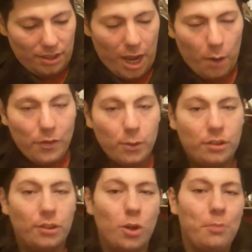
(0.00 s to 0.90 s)
Now, if you
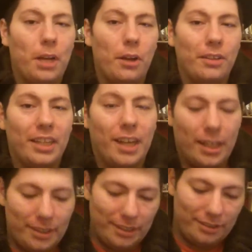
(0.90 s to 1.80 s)
assumed I only
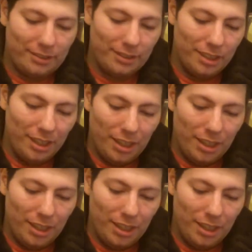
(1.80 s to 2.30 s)
got this